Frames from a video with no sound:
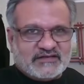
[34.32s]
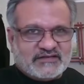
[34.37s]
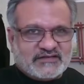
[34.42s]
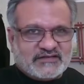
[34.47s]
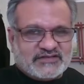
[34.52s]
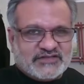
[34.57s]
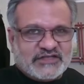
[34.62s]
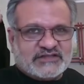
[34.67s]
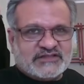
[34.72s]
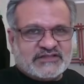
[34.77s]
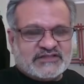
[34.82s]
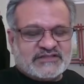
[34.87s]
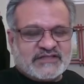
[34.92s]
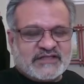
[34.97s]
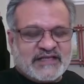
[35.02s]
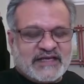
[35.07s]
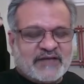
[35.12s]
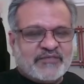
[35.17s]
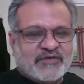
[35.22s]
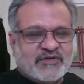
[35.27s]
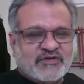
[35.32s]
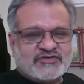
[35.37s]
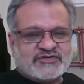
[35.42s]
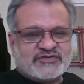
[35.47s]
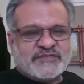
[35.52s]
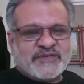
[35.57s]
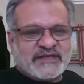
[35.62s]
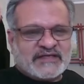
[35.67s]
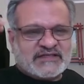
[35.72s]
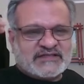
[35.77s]
the changes that happened in
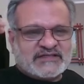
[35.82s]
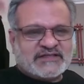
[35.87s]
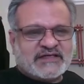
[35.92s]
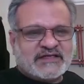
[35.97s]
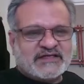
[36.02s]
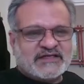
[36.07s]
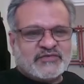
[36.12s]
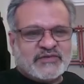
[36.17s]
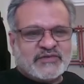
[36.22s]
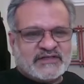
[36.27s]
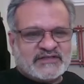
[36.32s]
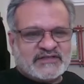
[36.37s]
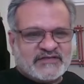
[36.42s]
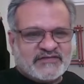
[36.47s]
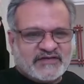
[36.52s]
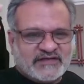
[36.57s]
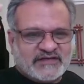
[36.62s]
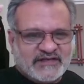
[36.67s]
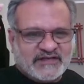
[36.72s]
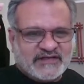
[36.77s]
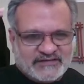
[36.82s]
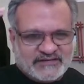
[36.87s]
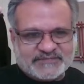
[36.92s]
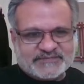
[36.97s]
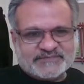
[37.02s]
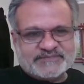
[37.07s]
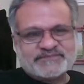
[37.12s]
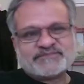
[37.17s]
Uzbekistan in 2017,